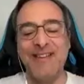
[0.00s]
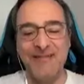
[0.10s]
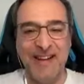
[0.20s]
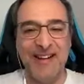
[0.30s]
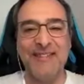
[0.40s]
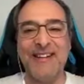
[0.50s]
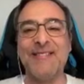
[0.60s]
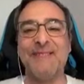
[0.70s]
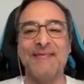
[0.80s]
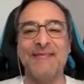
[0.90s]
you very much.
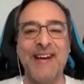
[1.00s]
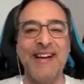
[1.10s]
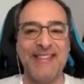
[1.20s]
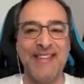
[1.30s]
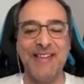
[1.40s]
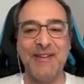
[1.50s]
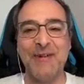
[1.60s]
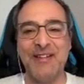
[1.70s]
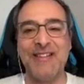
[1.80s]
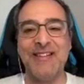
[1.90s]
Bye-bye. Thank
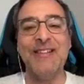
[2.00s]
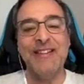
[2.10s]
you, Oscar.